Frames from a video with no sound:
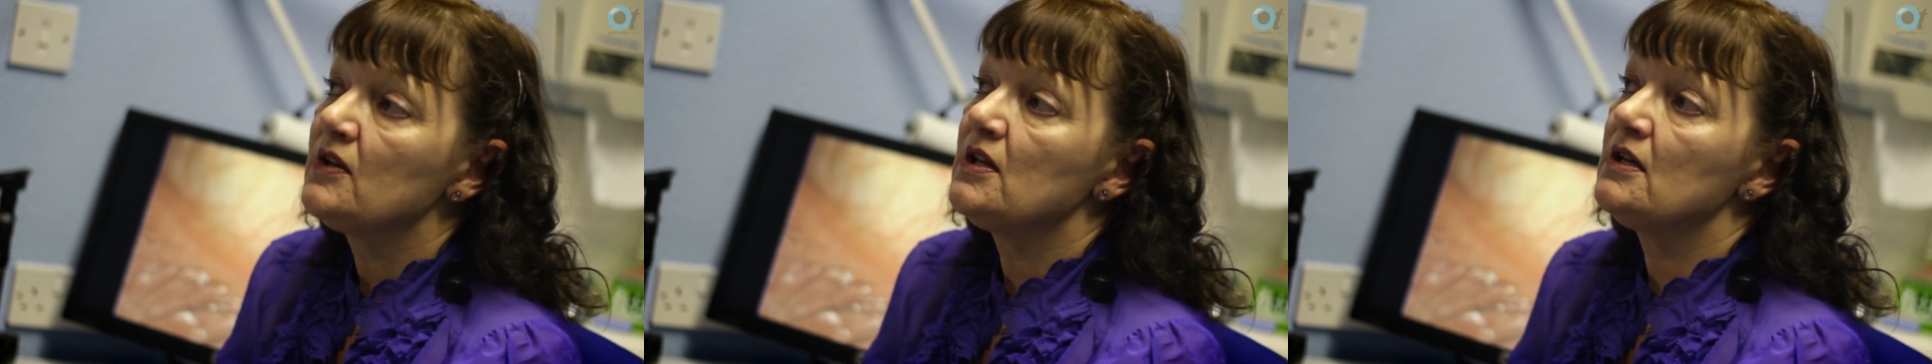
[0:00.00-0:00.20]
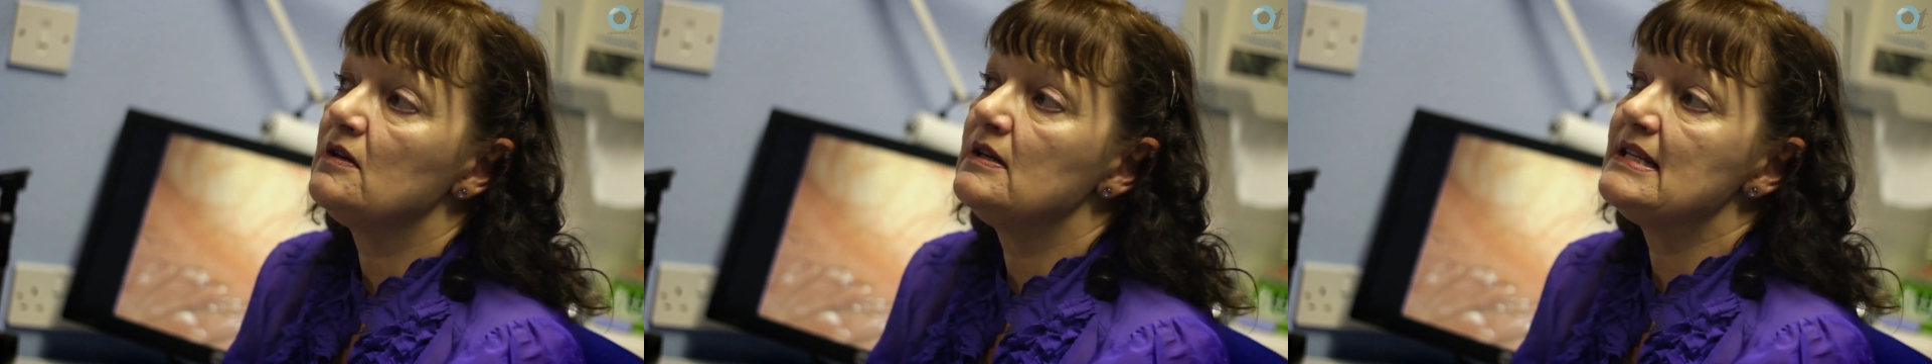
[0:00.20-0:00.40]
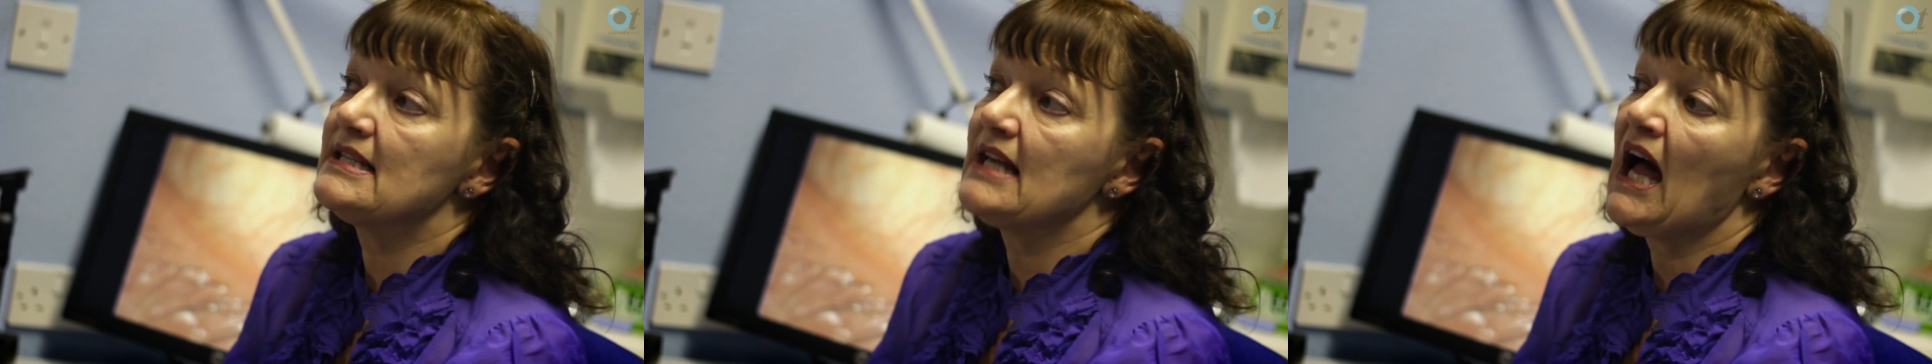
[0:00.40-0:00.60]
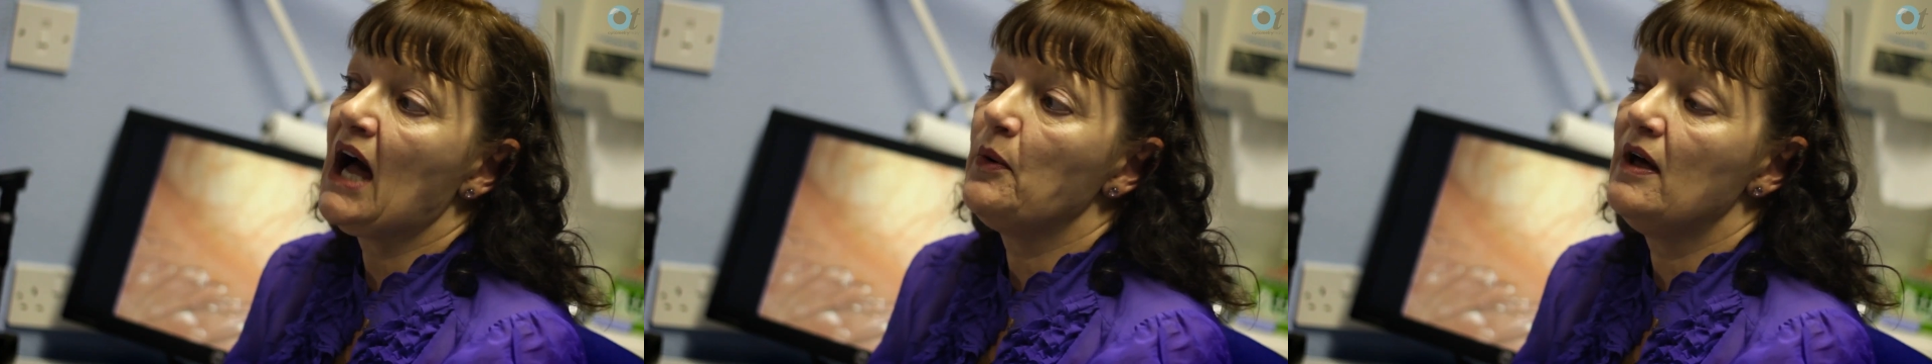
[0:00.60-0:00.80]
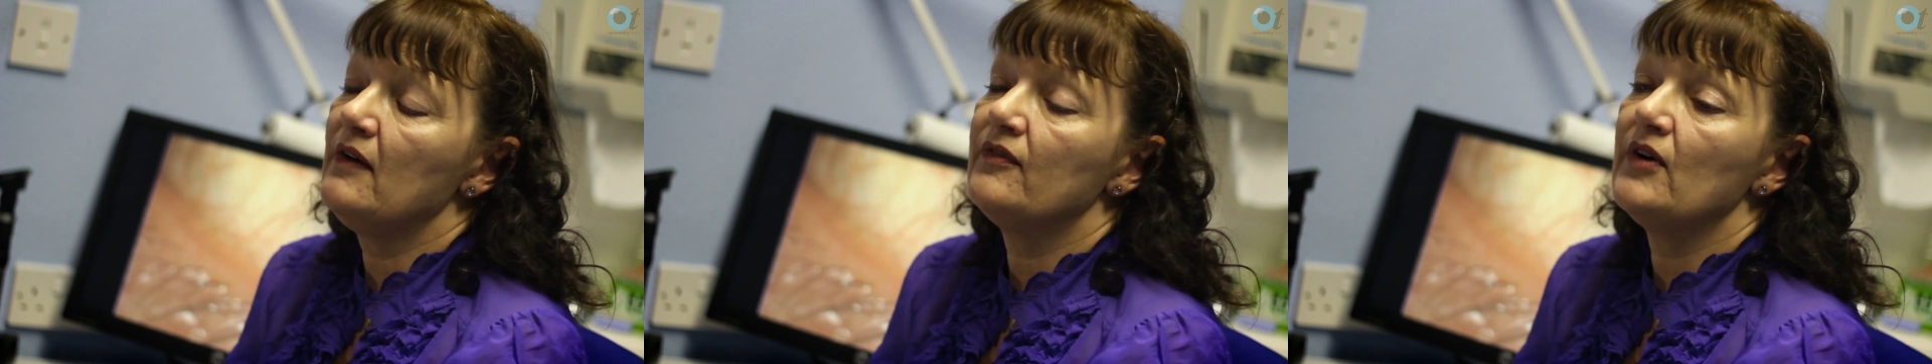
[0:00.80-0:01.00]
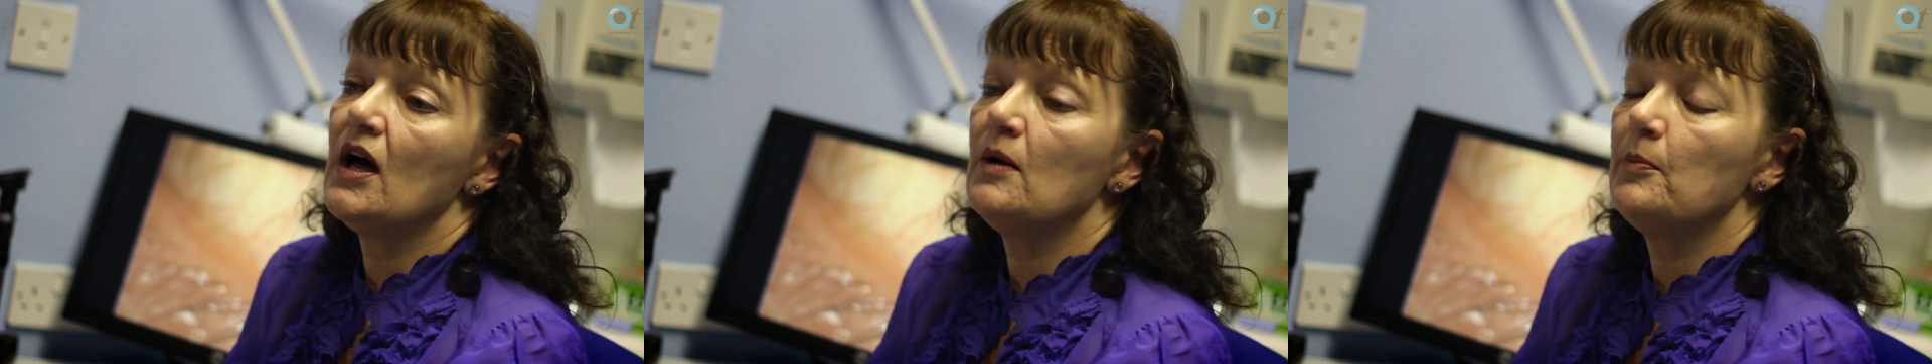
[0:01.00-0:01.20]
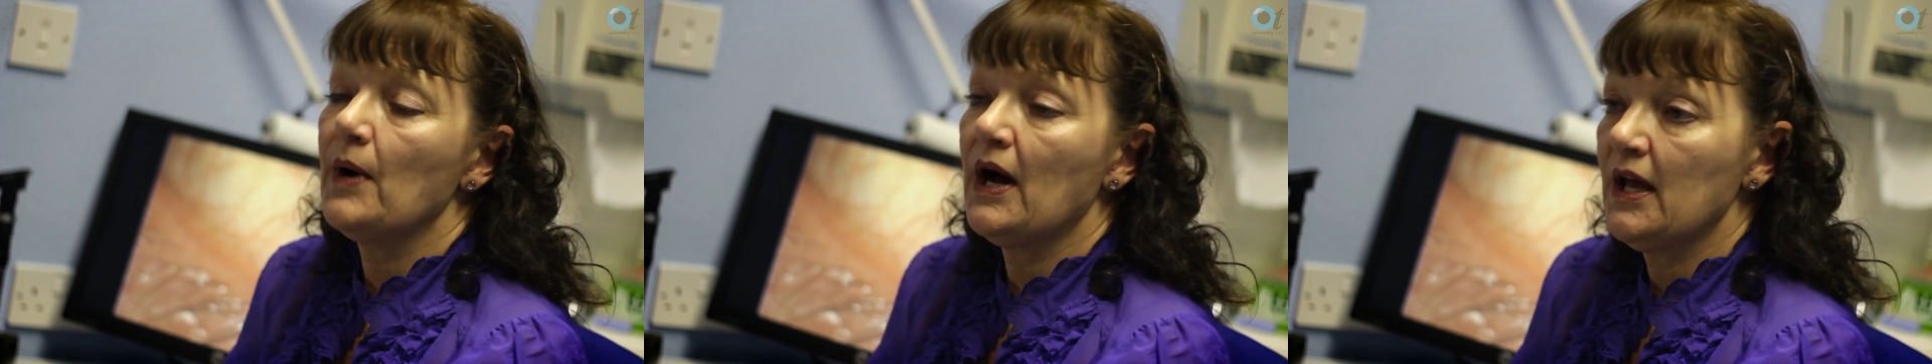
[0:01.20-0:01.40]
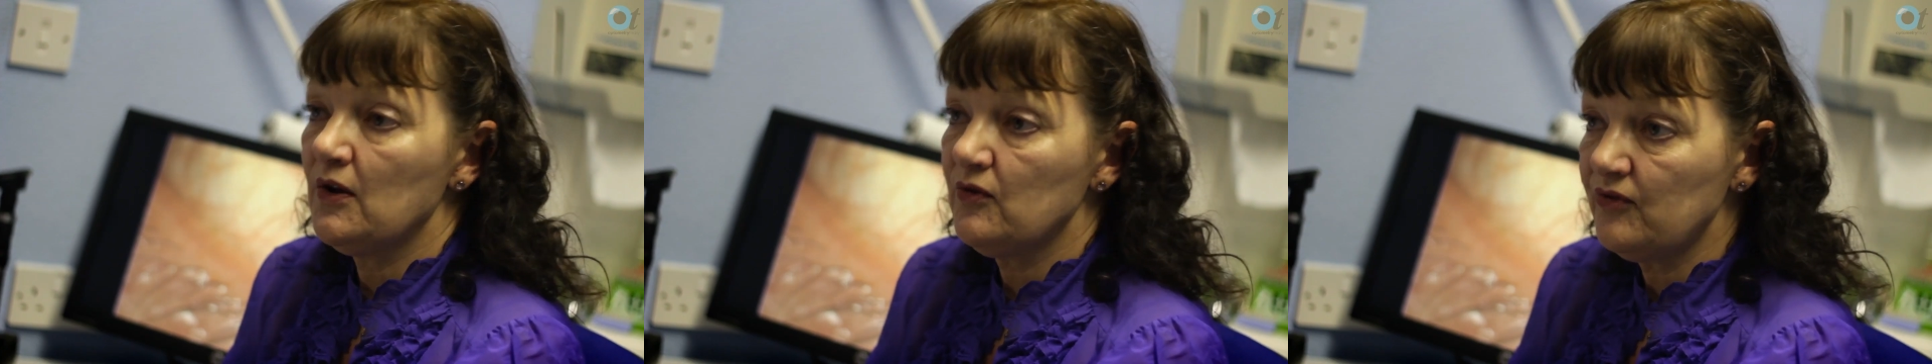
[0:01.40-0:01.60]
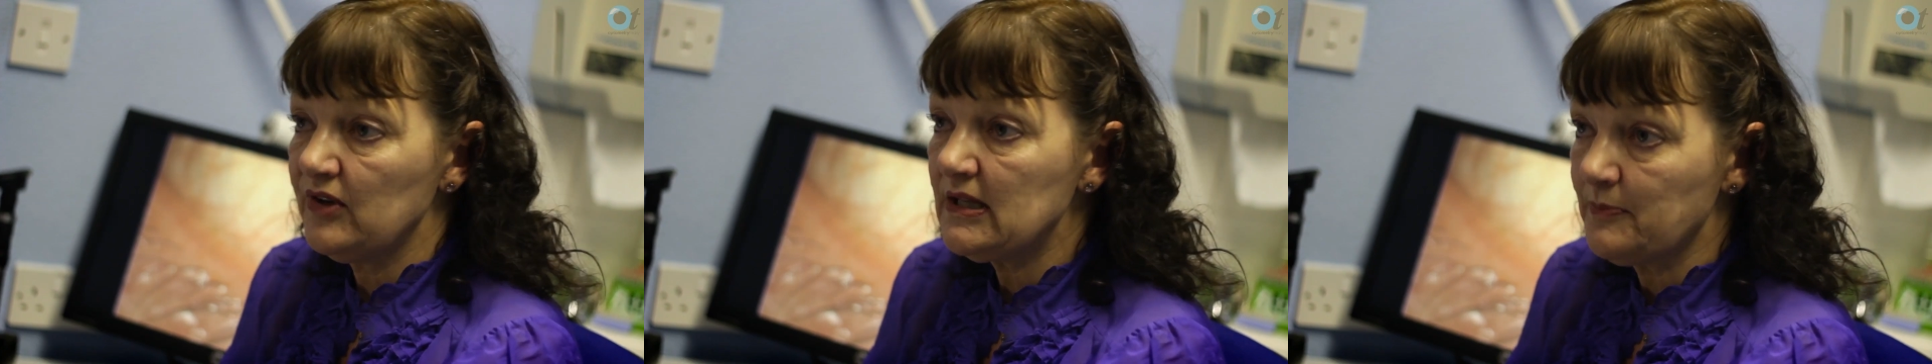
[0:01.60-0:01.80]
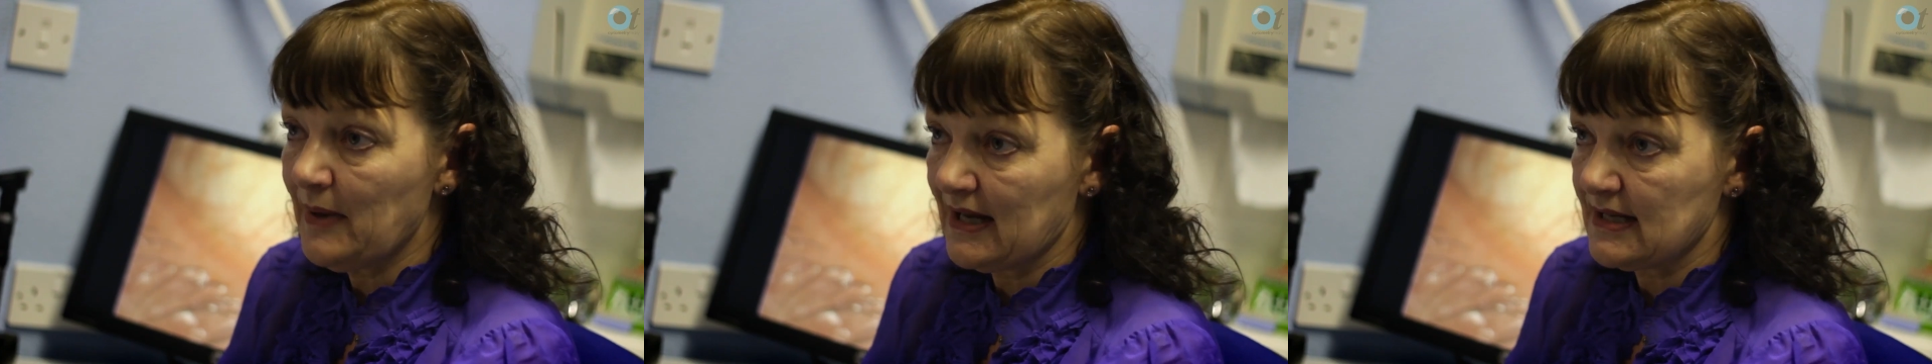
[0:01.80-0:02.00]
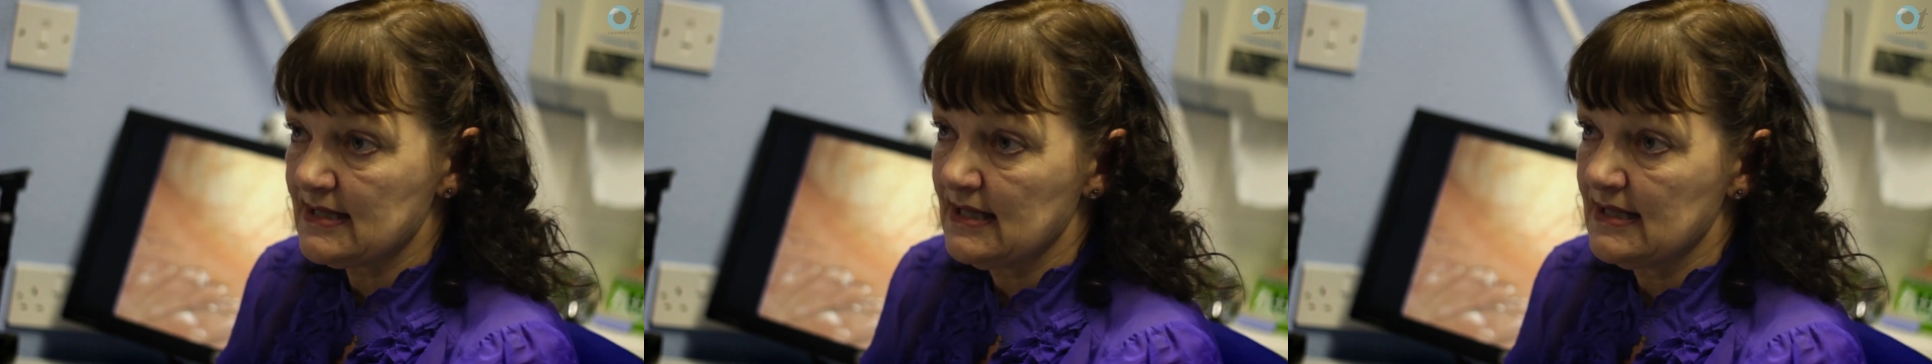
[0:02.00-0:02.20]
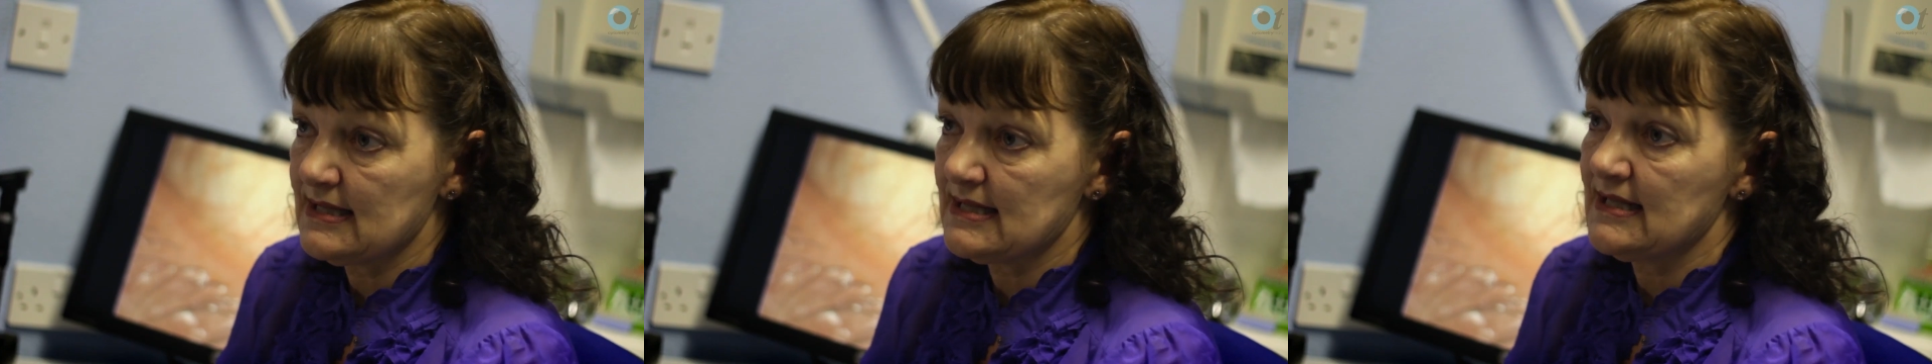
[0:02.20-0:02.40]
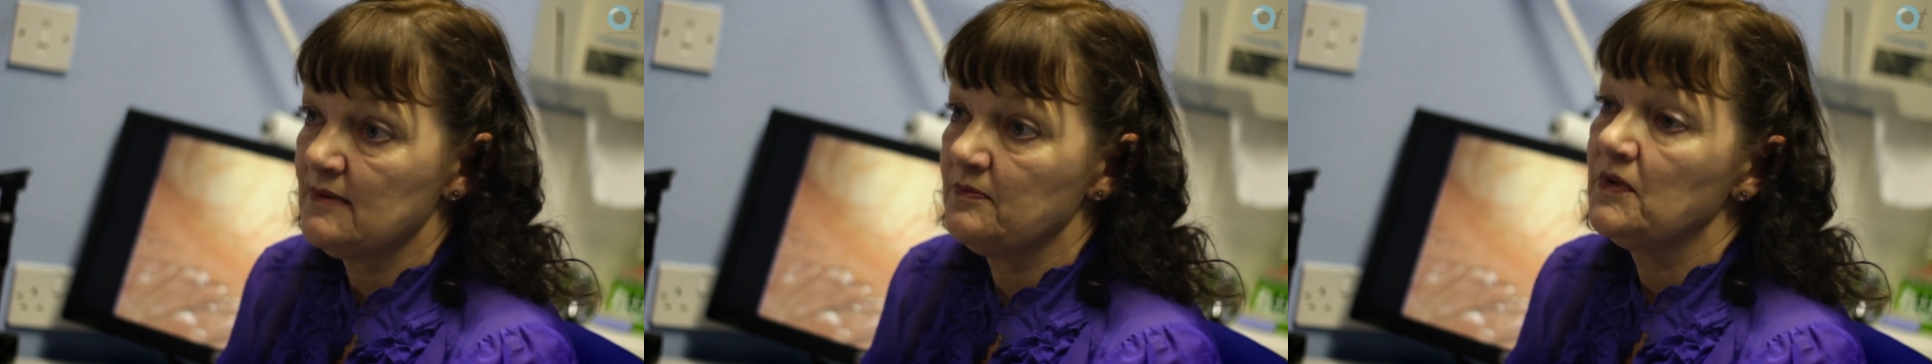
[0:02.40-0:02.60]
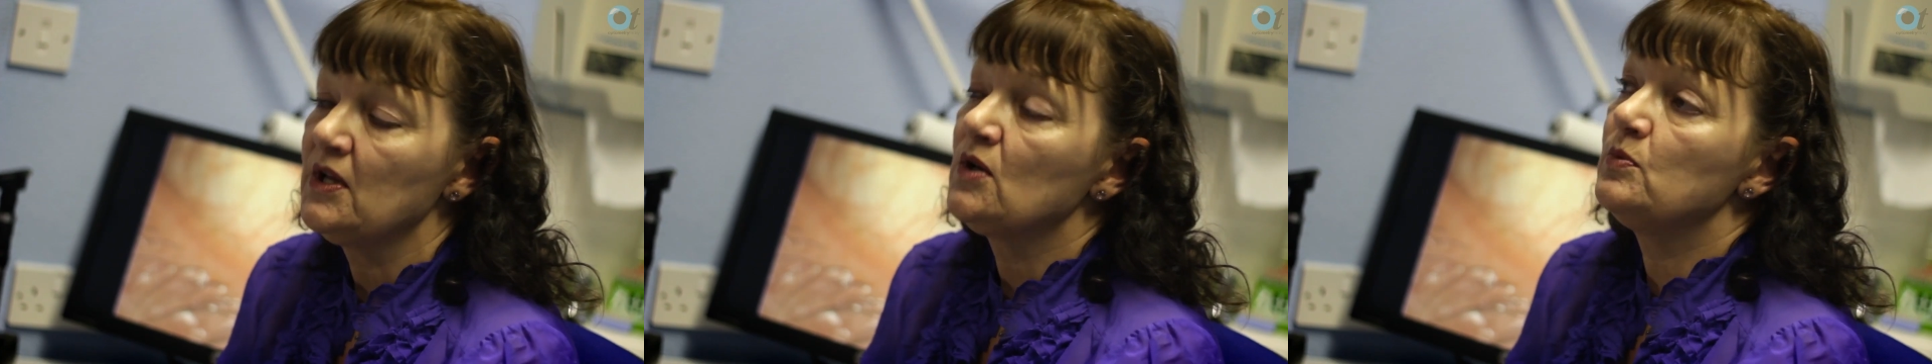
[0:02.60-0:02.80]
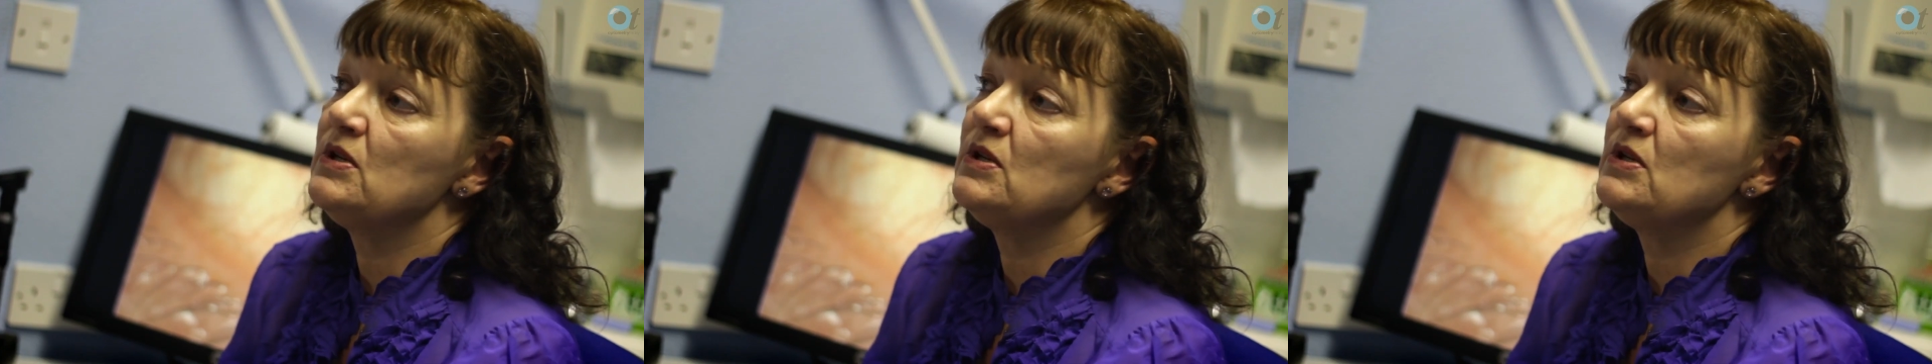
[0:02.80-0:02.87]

there is, however, a biofeedback system,